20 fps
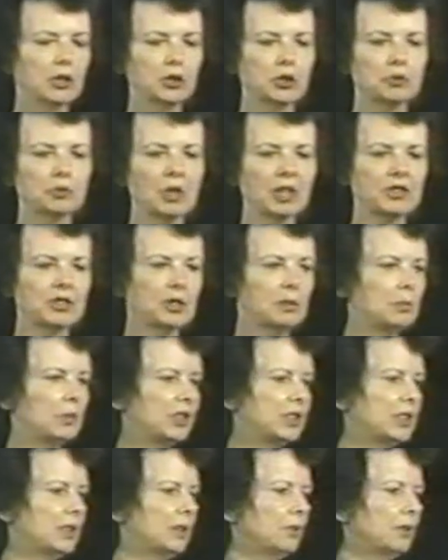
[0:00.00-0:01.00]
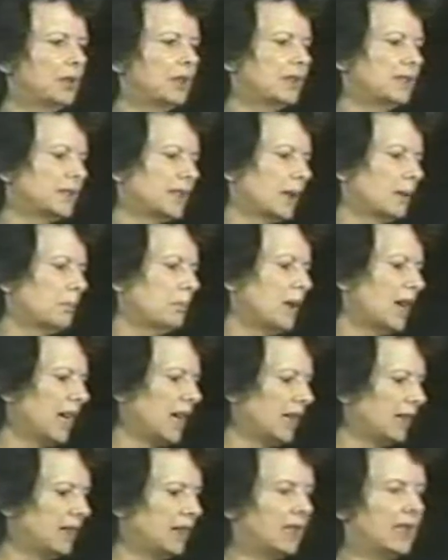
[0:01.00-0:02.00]
construction materials are
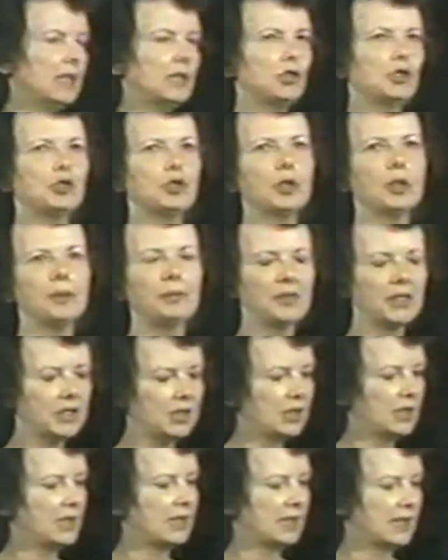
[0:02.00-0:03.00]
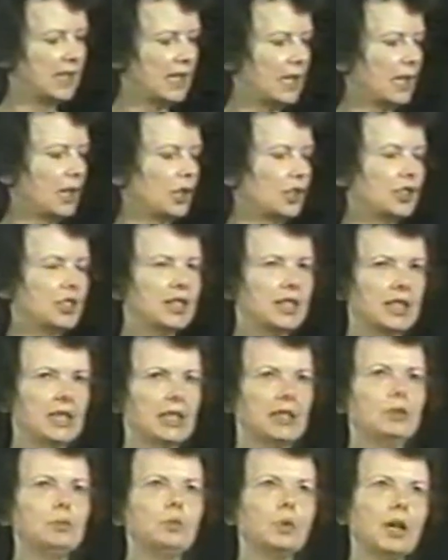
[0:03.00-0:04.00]
made, these surfaces that our
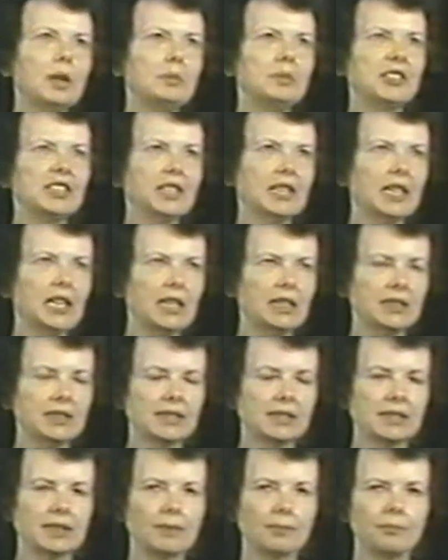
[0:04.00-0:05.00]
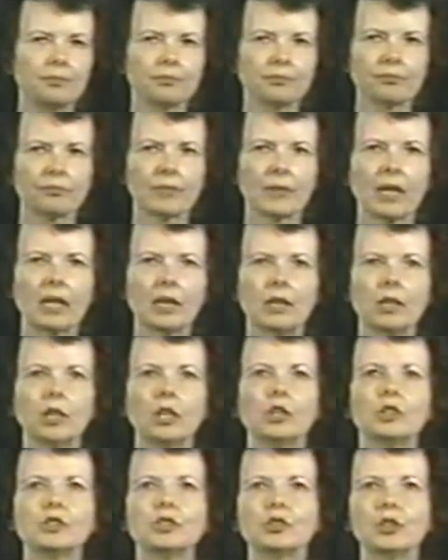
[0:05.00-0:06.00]
skin rubs against,
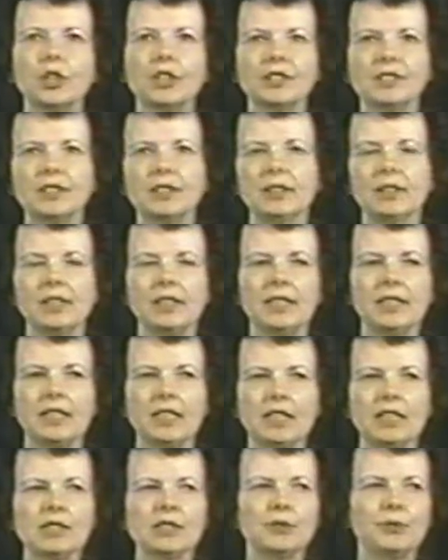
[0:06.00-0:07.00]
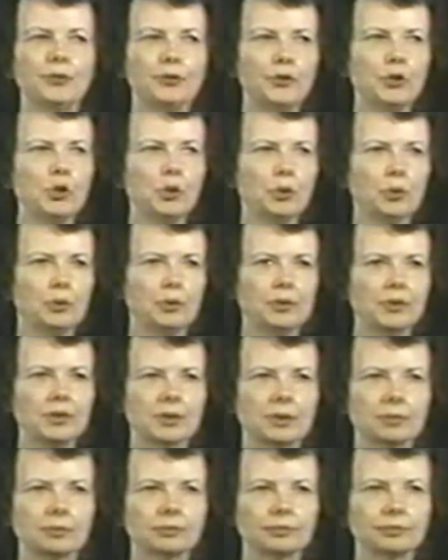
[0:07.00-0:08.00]
certainly these foods